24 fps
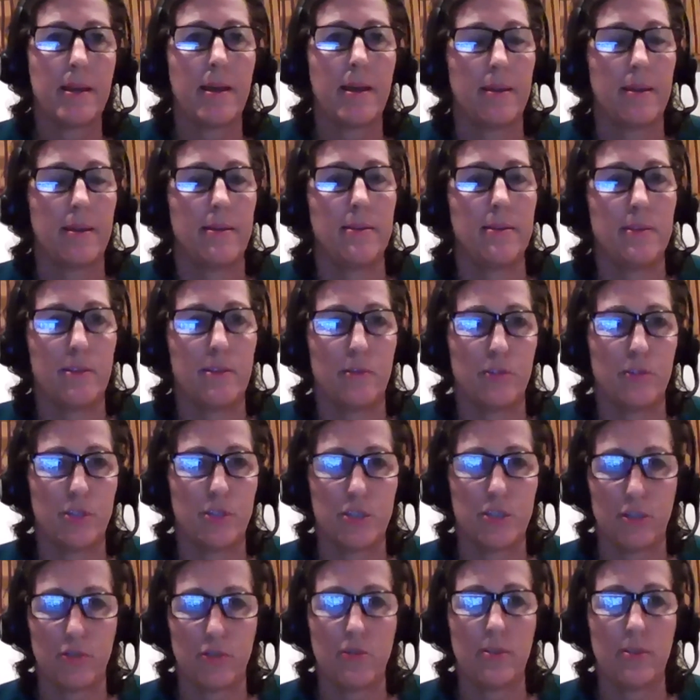and those
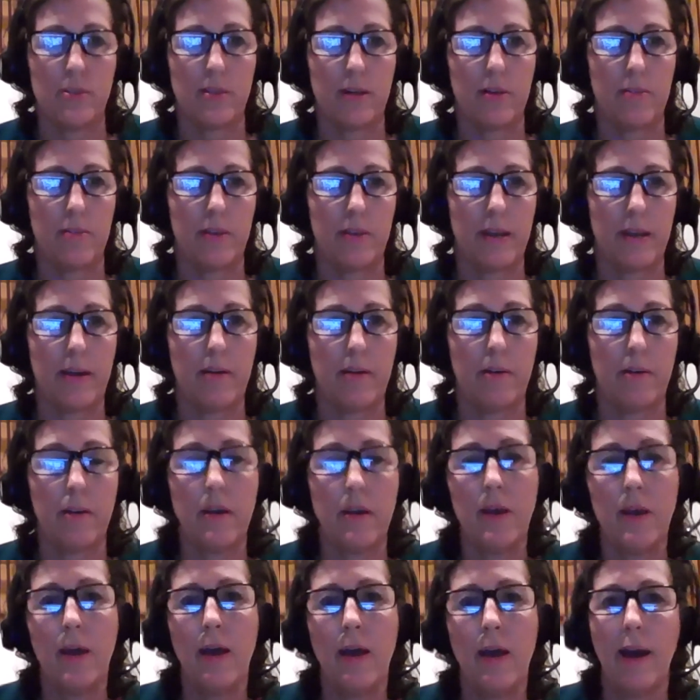children that are there.
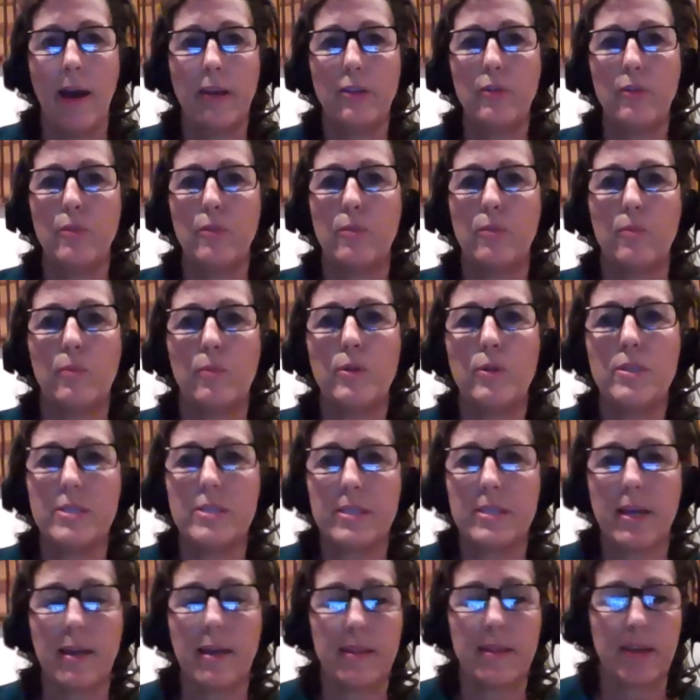I would
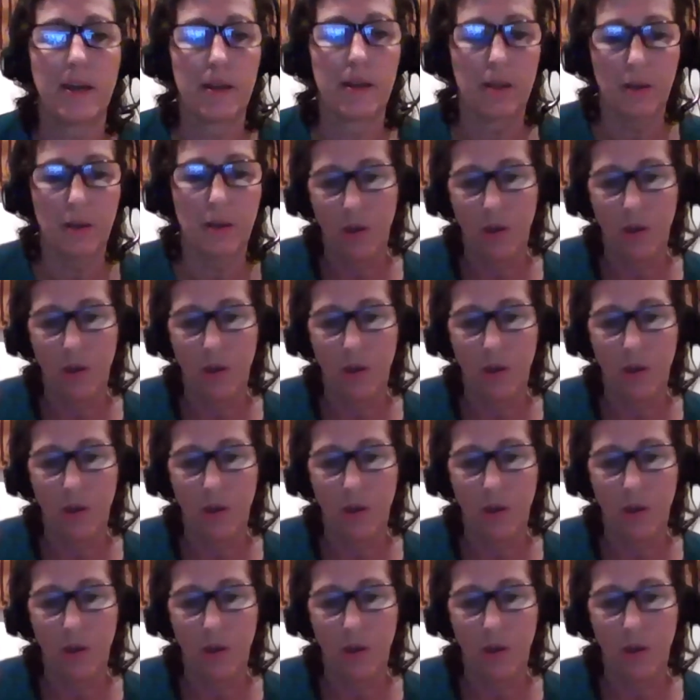say that